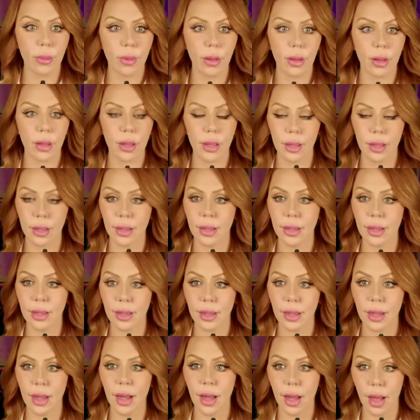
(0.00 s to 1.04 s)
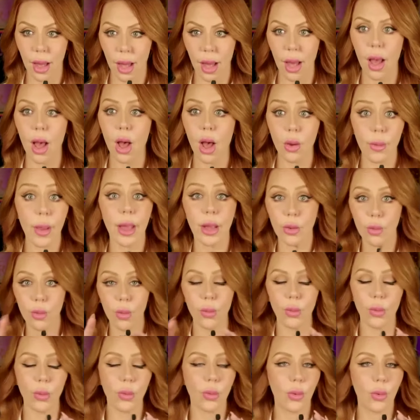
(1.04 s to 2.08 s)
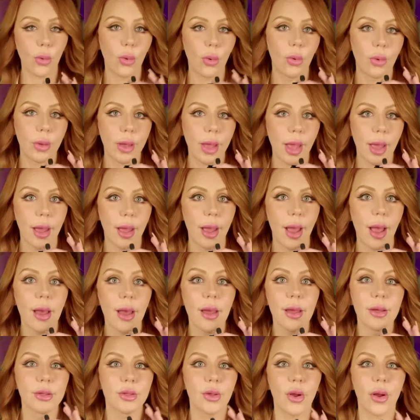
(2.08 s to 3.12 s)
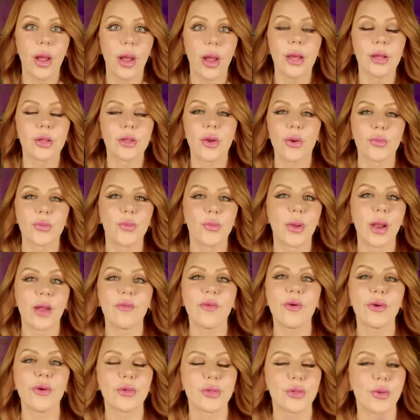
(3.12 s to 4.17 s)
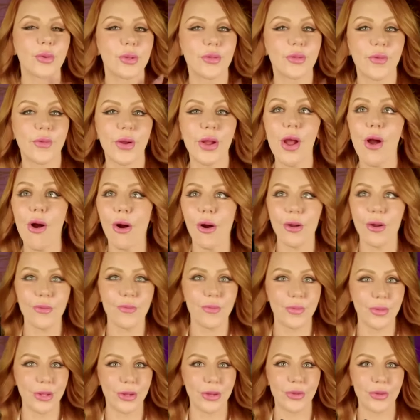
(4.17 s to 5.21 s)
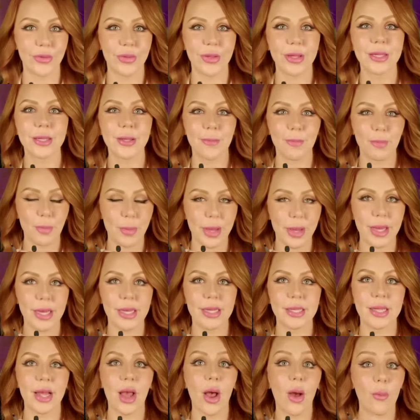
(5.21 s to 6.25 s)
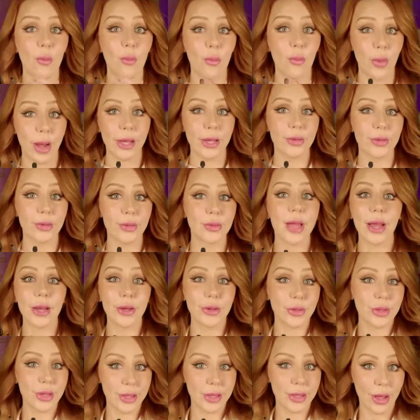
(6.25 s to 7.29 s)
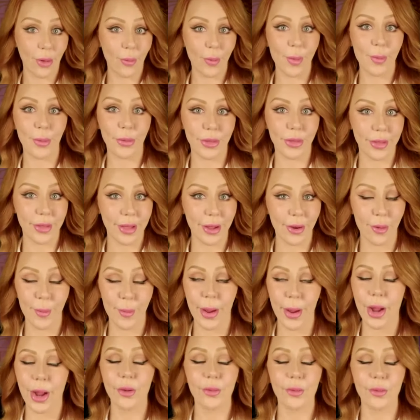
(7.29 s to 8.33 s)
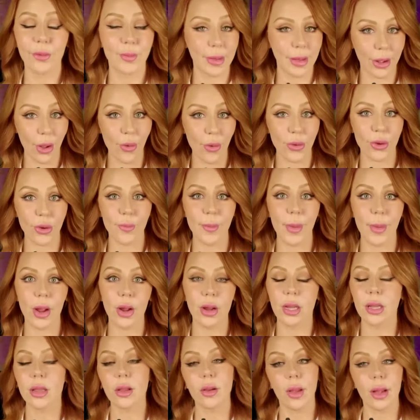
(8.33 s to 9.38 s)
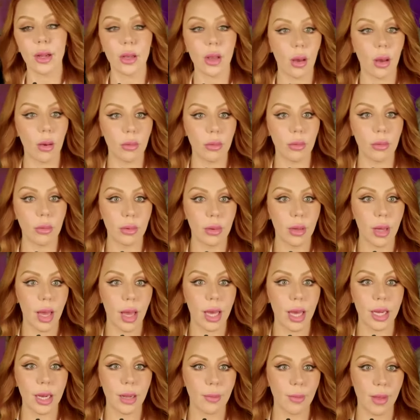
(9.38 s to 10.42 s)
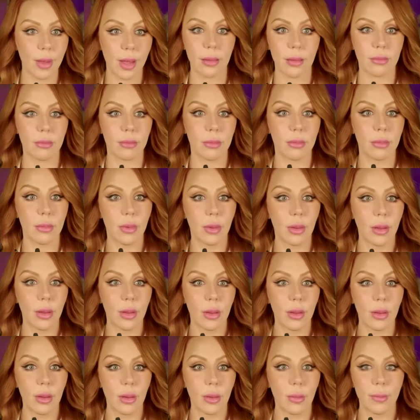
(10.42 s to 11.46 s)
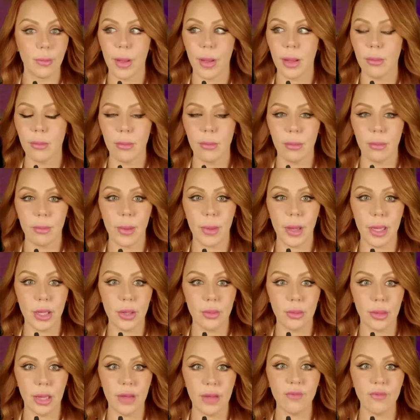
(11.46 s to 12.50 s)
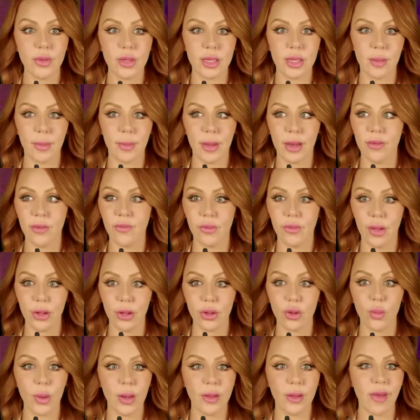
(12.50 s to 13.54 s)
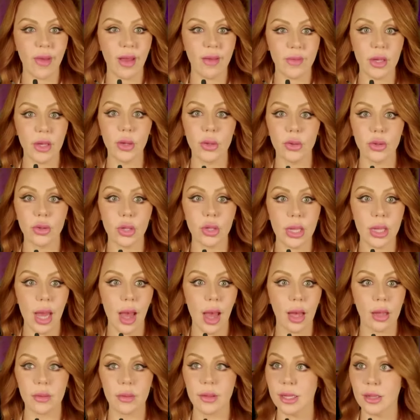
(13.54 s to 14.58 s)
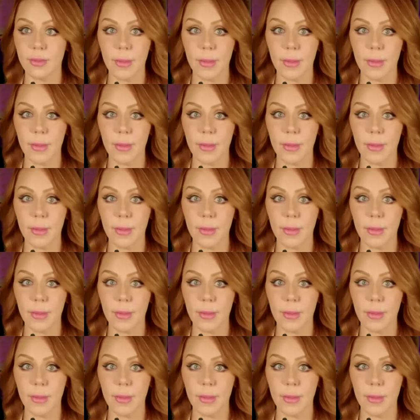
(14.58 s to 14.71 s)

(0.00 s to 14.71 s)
I'm married. Okay, cool, cool, cool, cool. Yeah, yeah, yeah. Sorry. So whenever so it's very hard when you do this because when I used to I used to tell people that they were married, I'd be like, Oh, you're married, and they're like, No. And I'm like, But but you live with somebody for like twenty five years. Yeah, that's